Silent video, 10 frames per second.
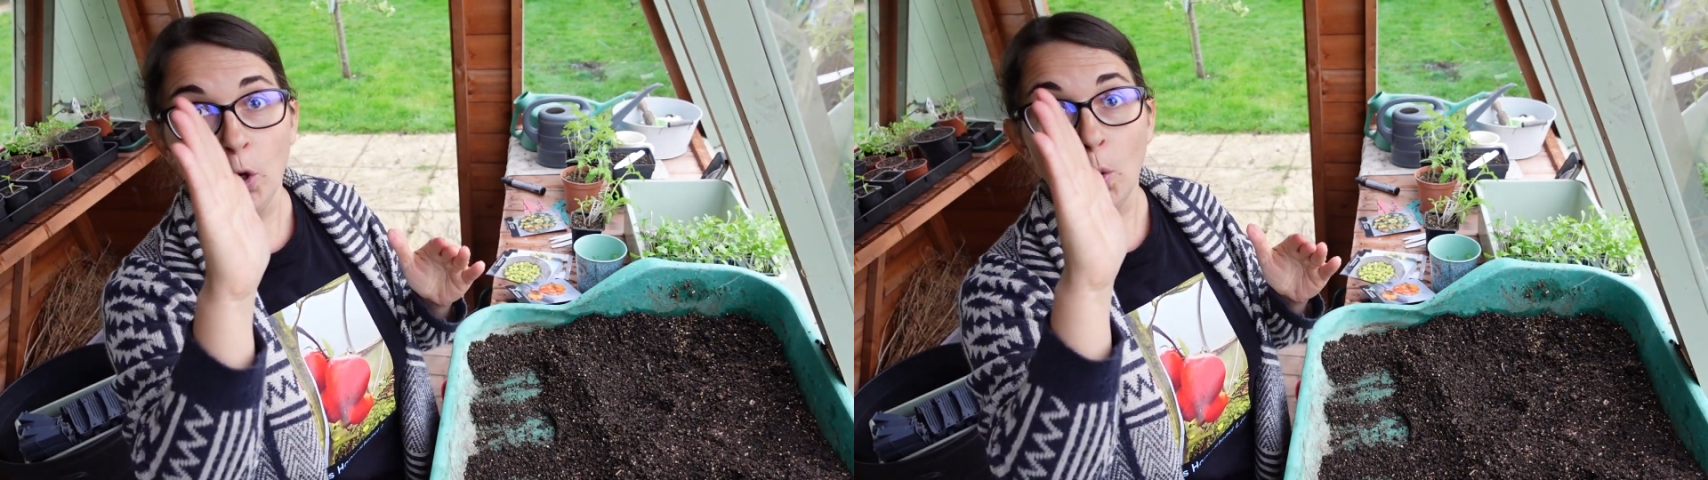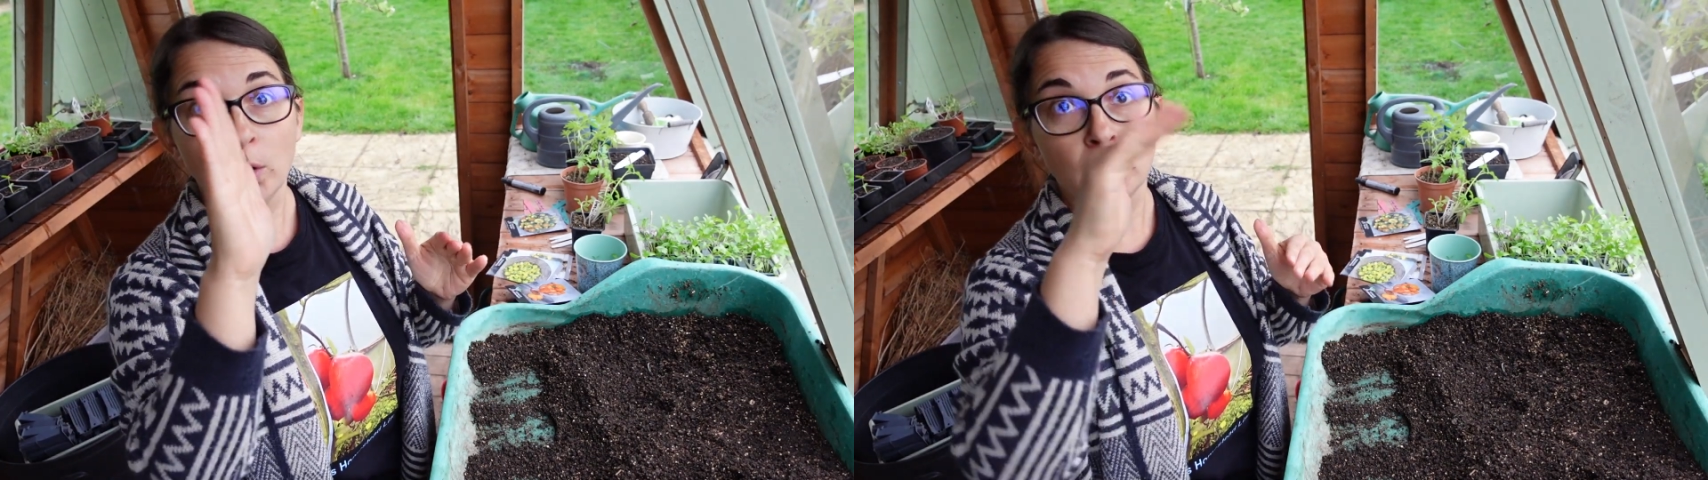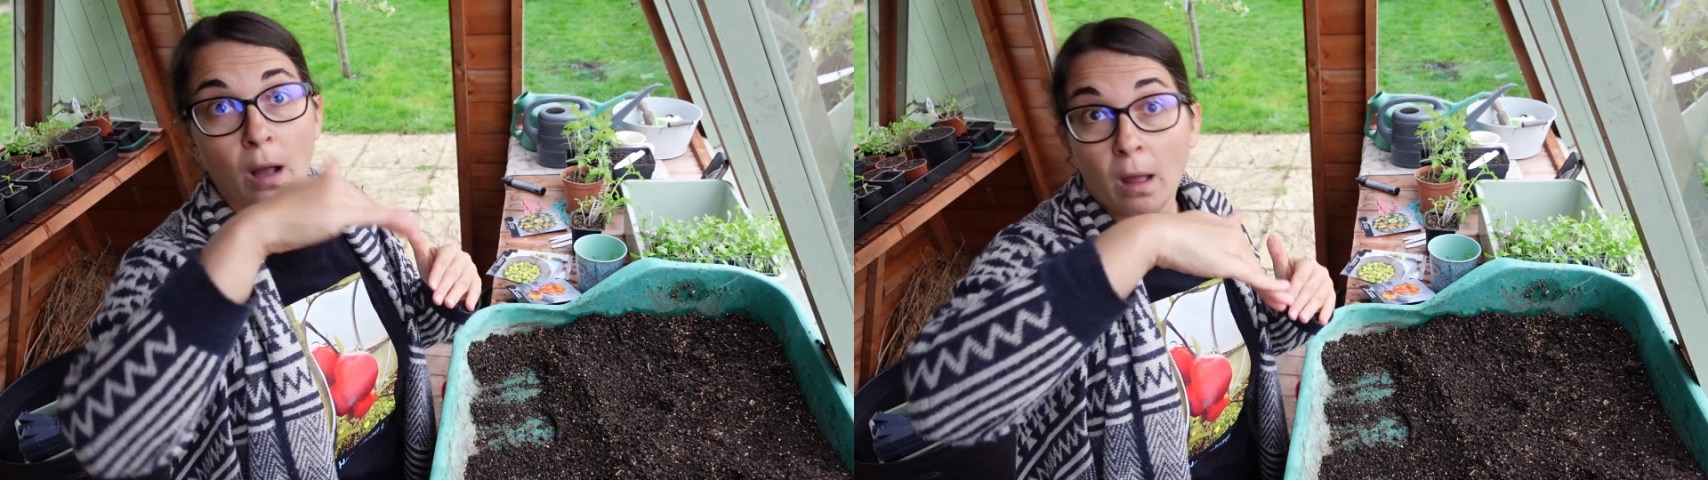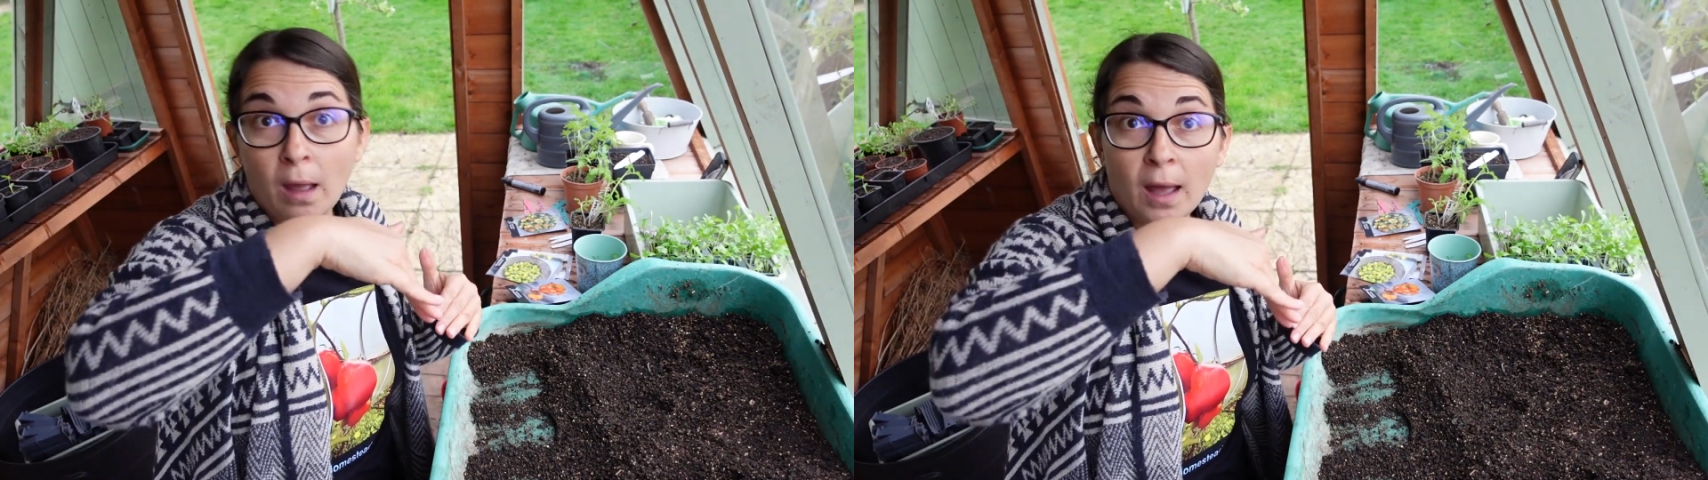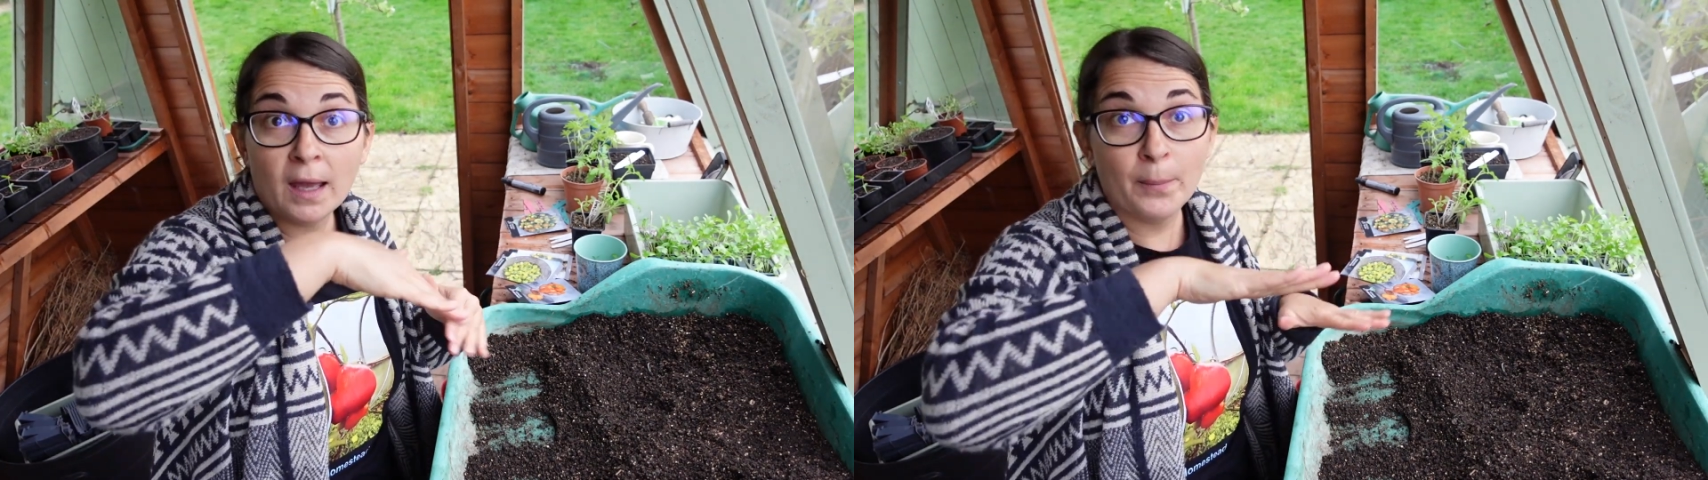looked
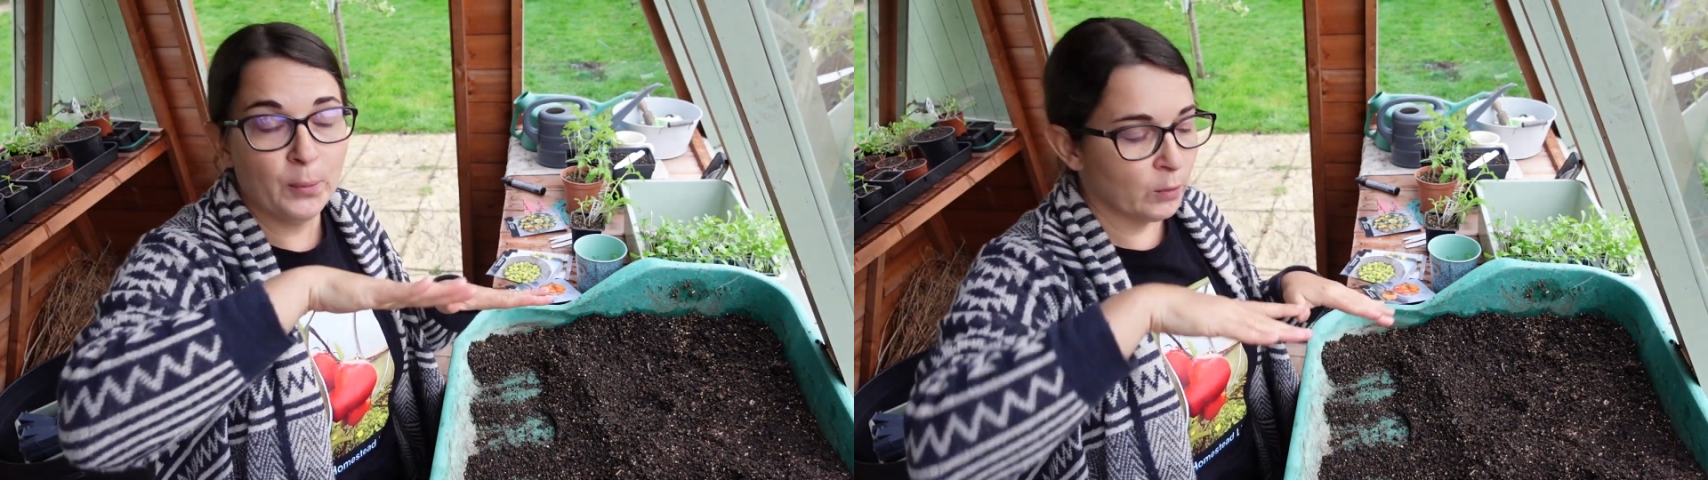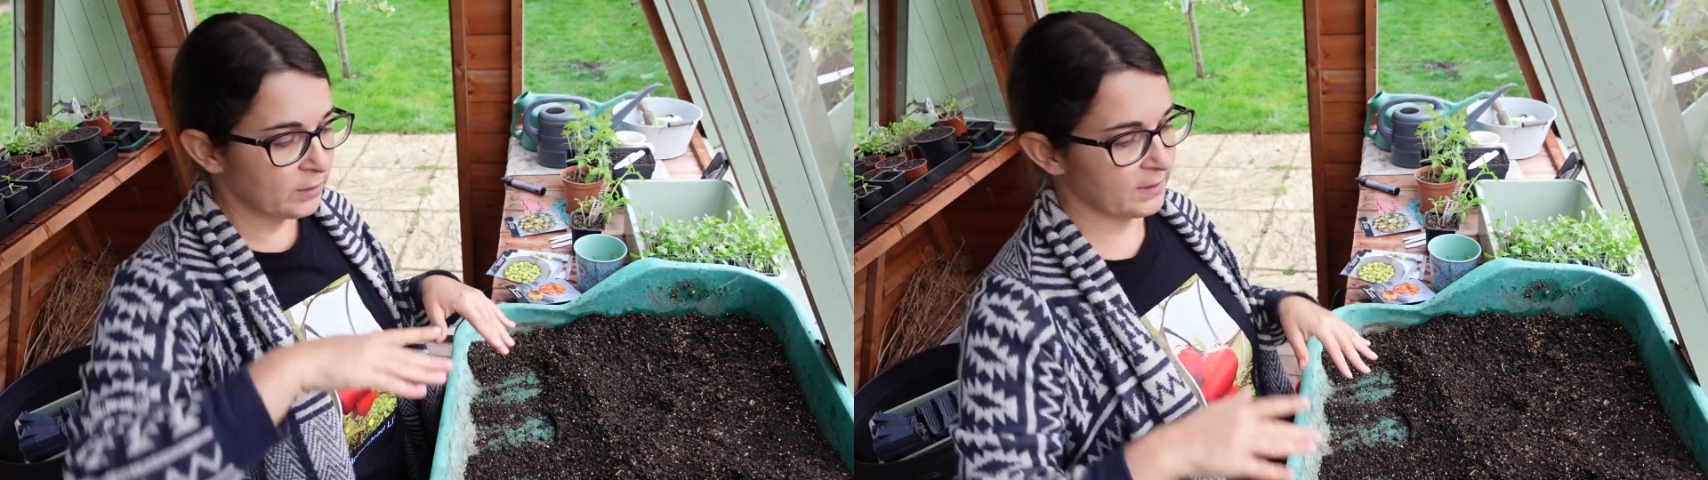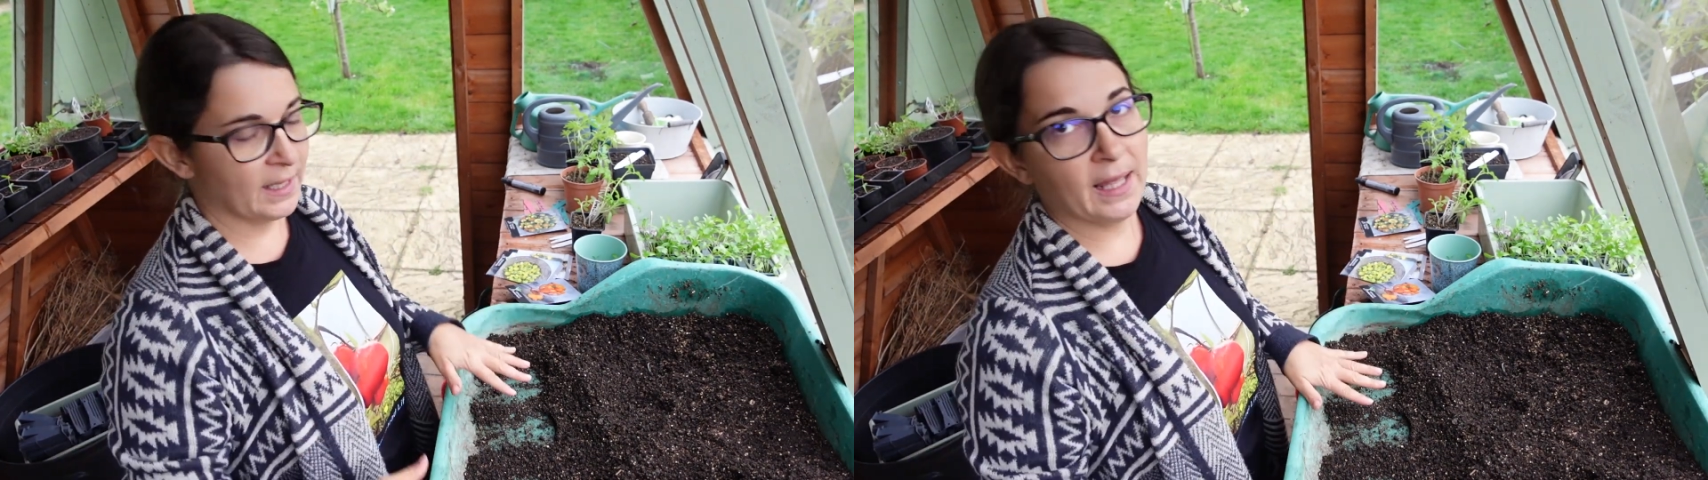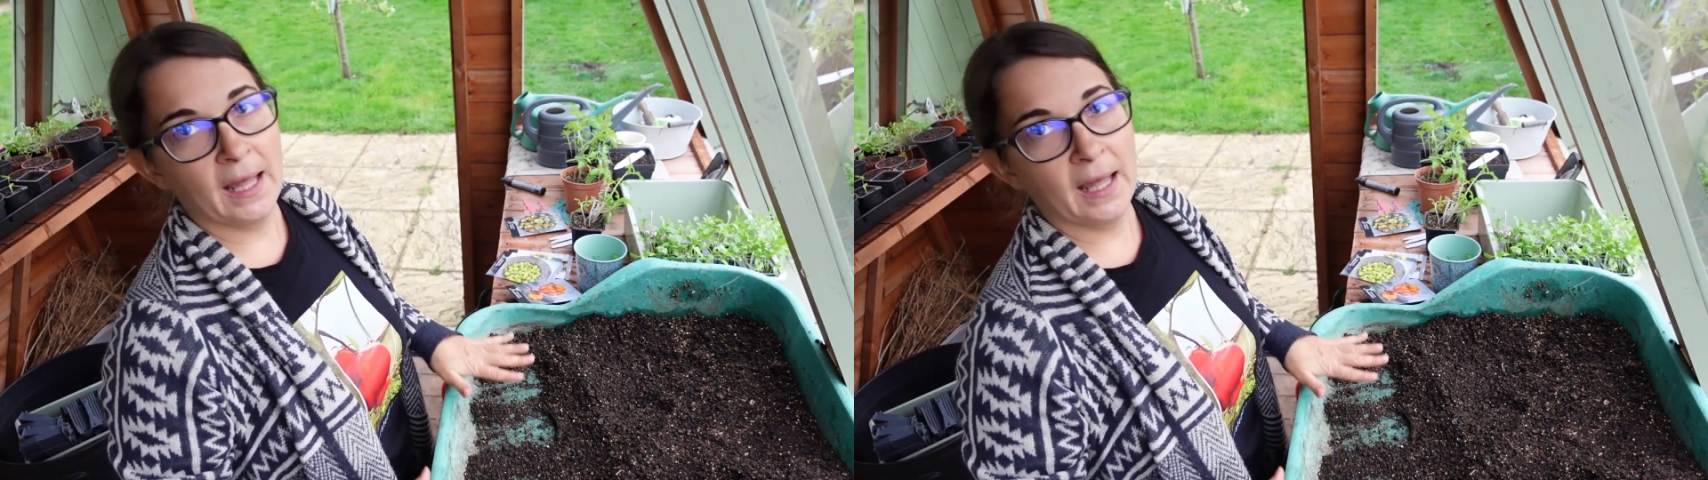kaput.